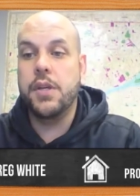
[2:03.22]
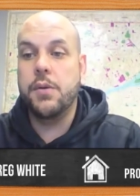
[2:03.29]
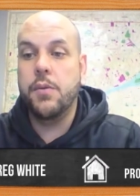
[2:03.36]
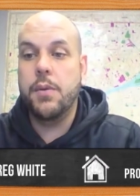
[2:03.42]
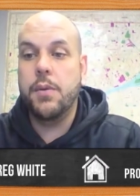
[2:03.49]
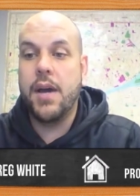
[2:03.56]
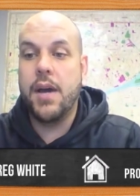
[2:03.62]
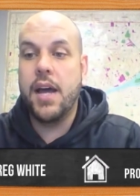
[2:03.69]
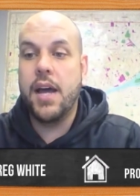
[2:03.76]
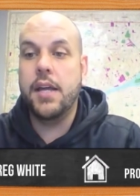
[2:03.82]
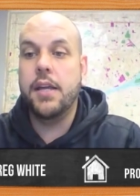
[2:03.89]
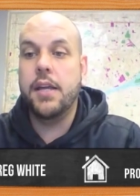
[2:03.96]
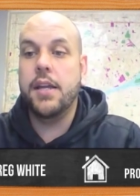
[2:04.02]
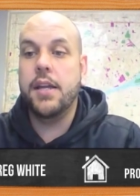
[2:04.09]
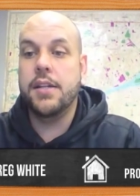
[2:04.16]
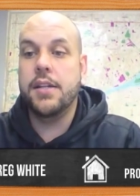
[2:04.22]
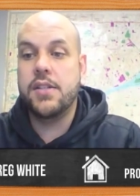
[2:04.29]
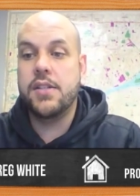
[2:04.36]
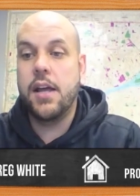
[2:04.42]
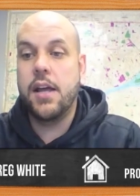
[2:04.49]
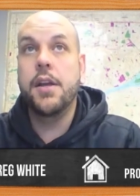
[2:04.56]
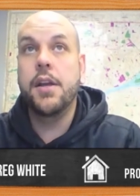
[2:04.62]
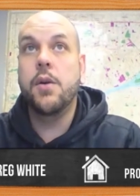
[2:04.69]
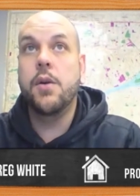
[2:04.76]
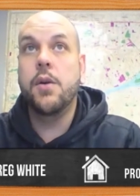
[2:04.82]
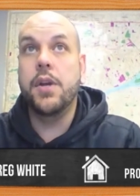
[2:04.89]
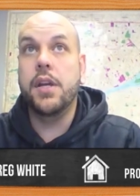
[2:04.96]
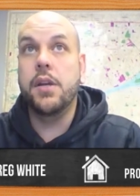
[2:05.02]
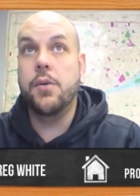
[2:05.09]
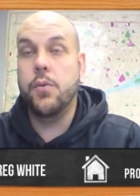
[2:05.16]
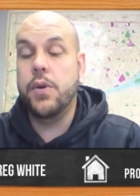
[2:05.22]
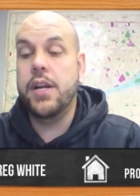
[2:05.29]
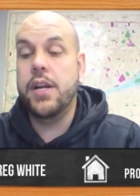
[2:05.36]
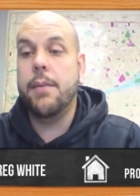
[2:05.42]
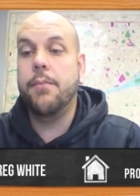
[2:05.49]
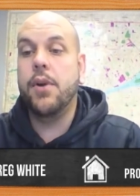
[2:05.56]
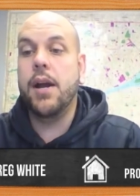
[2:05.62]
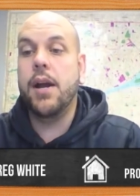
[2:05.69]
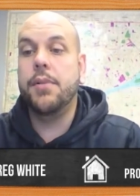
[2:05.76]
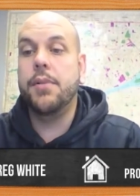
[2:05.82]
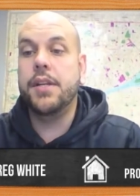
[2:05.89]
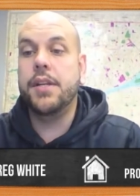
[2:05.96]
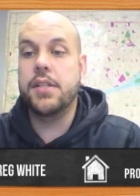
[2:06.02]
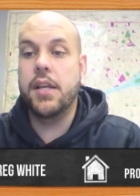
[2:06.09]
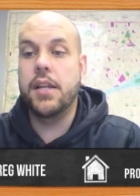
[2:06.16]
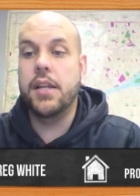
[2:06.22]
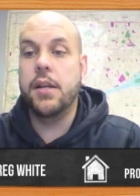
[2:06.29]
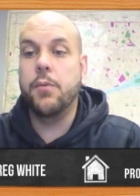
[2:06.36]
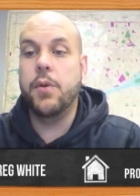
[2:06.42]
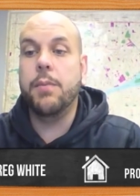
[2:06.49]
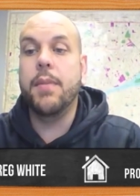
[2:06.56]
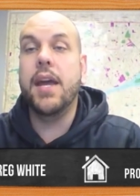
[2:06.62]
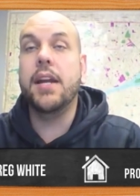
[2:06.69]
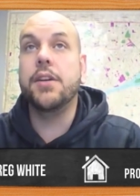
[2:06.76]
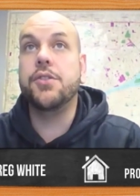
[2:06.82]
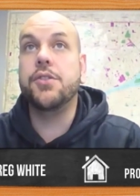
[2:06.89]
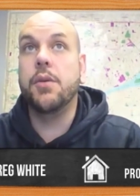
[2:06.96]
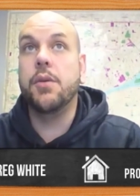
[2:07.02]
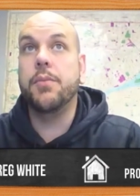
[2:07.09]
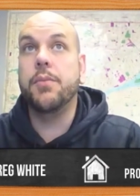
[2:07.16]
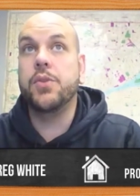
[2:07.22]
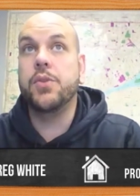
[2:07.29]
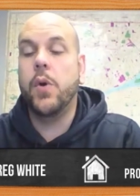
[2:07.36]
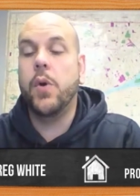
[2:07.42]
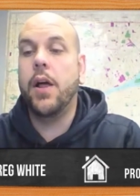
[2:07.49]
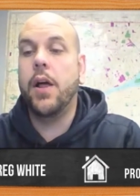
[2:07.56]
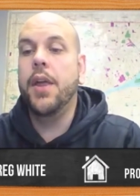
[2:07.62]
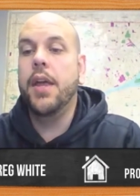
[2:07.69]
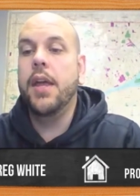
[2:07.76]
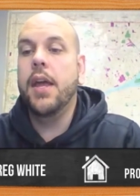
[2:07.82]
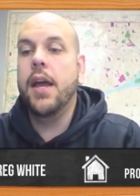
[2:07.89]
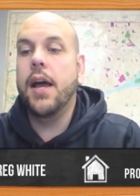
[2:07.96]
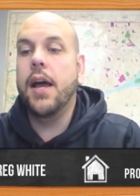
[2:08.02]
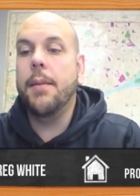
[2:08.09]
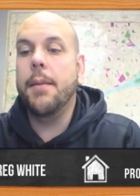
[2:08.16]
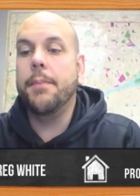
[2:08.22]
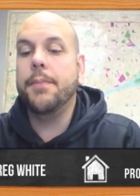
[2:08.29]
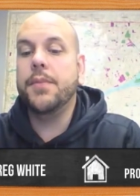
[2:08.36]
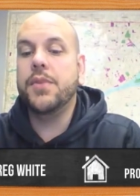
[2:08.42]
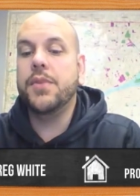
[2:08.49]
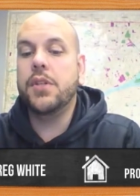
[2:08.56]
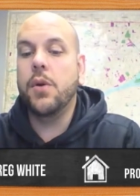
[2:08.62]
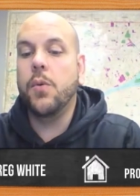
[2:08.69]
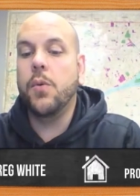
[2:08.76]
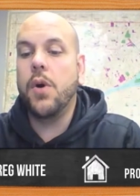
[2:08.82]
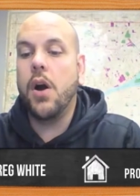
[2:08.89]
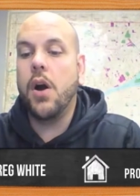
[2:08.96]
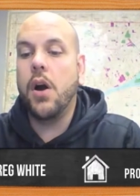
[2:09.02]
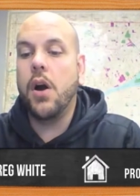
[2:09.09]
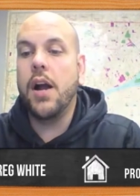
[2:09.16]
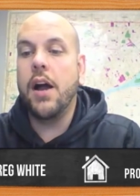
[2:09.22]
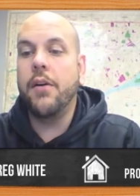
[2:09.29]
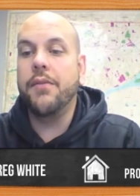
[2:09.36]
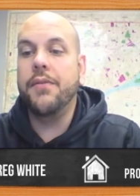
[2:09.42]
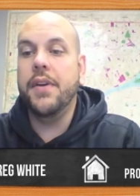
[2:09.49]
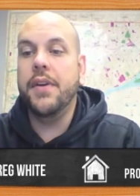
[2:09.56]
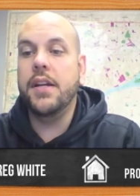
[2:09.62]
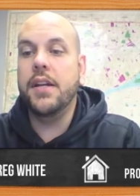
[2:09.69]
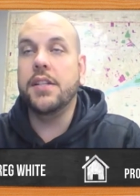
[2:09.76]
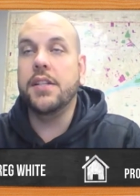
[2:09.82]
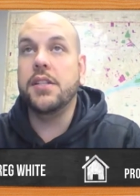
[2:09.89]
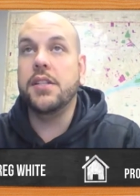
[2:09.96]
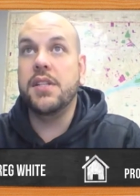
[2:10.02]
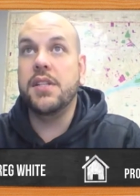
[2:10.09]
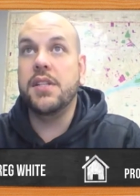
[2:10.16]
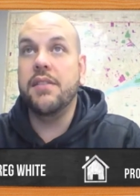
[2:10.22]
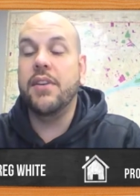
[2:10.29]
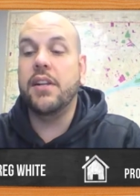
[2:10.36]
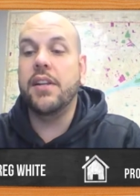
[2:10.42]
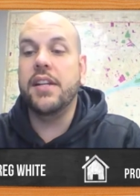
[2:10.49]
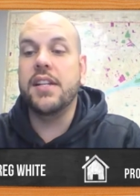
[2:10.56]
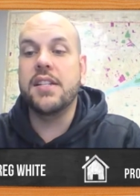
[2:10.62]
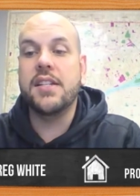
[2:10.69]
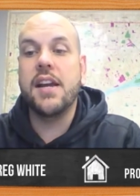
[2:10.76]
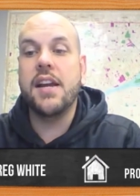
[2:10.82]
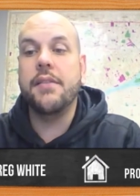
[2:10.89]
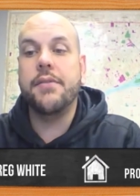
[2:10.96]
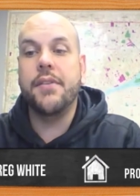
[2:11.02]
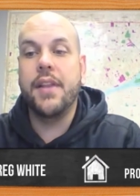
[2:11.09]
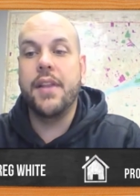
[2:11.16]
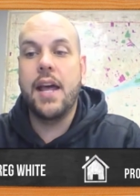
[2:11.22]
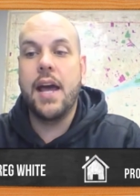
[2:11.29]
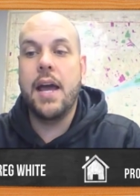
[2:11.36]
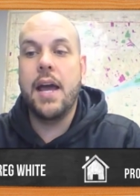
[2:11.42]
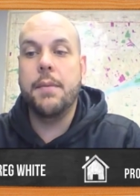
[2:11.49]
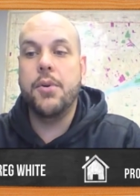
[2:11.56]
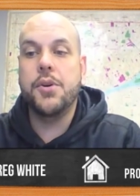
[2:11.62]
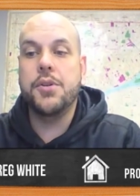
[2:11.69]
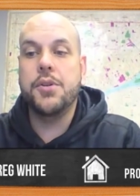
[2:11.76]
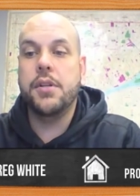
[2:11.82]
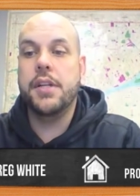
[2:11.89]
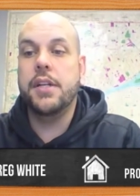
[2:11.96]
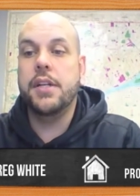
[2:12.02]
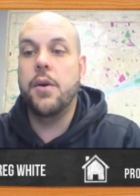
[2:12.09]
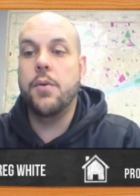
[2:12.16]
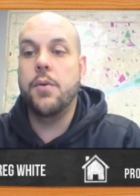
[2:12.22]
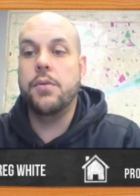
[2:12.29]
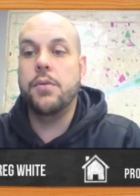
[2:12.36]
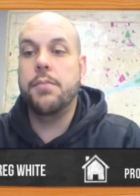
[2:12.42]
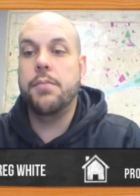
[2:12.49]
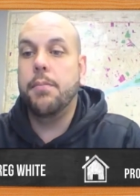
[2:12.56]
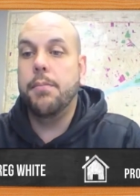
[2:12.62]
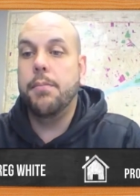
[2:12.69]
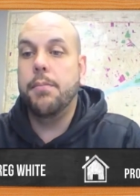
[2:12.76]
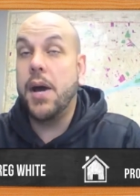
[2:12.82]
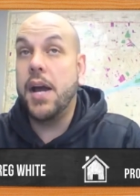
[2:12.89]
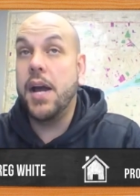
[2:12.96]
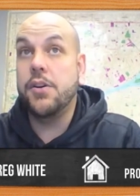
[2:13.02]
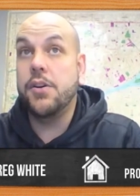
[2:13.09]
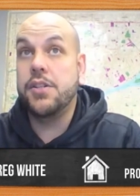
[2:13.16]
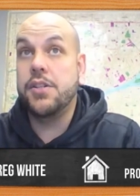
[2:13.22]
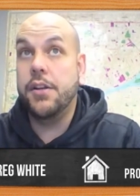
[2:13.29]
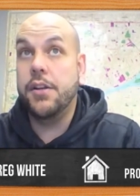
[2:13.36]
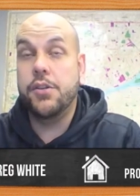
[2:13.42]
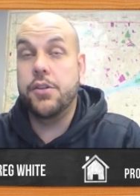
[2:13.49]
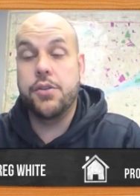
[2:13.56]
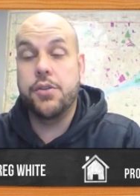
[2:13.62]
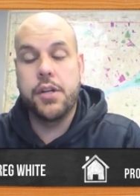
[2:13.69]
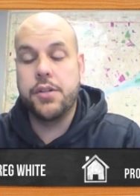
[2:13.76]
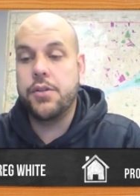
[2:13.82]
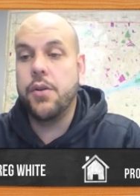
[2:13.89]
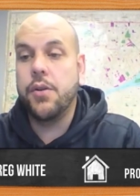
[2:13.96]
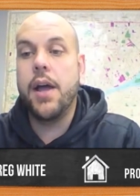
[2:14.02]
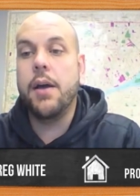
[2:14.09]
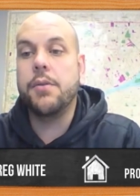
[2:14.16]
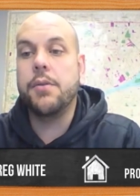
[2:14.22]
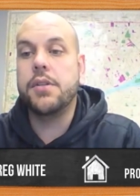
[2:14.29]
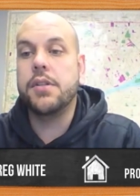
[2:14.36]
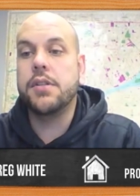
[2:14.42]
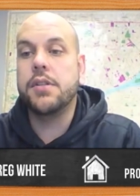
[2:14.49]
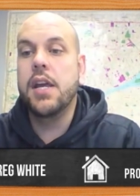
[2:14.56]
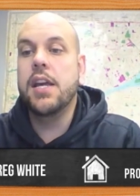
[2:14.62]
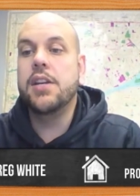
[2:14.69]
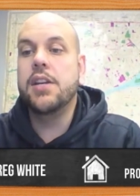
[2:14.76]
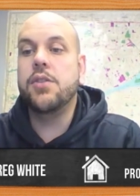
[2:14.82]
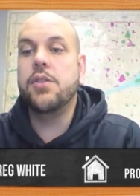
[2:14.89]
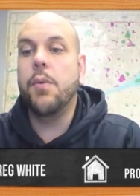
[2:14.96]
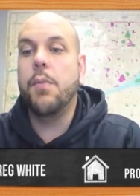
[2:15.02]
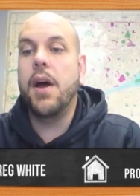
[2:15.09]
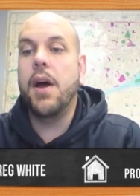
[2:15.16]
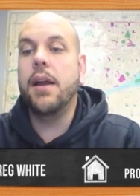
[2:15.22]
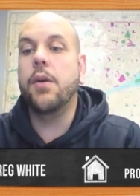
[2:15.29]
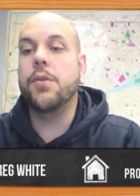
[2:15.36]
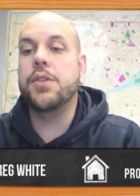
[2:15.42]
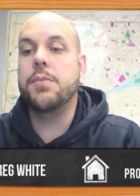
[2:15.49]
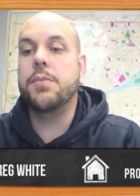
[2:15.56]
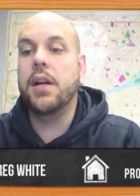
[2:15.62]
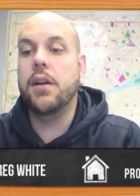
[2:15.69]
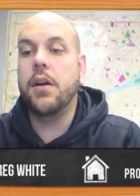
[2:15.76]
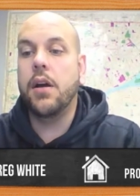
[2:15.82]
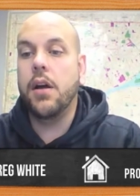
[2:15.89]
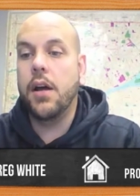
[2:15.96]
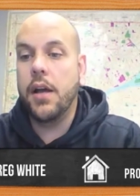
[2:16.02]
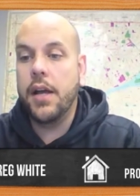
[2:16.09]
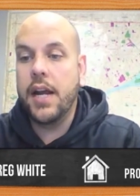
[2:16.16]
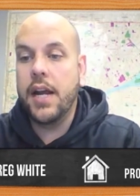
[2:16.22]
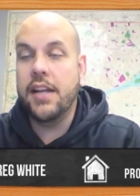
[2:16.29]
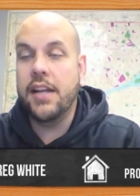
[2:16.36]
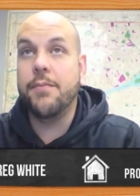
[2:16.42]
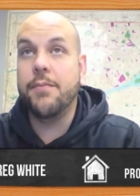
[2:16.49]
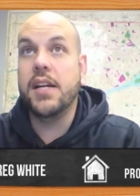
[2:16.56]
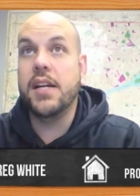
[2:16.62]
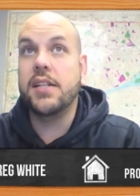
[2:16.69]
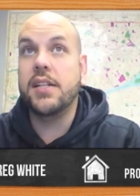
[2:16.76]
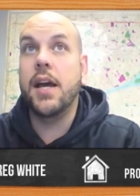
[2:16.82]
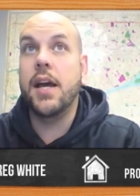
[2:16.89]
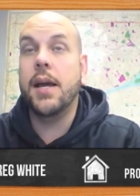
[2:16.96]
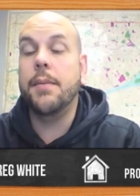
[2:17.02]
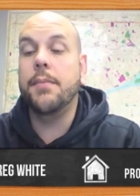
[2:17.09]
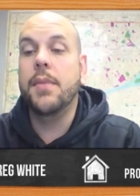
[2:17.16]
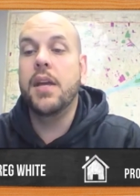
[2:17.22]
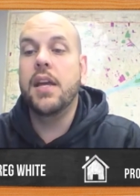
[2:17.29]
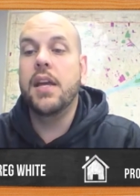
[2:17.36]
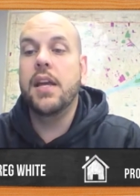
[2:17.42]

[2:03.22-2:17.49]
We, we buy and sell, we rehab properties, and then we manage them as well. Um, so our outfit is specifically designed for that. I personally don't buy or sell any traditional houses, so I don't spend any of my time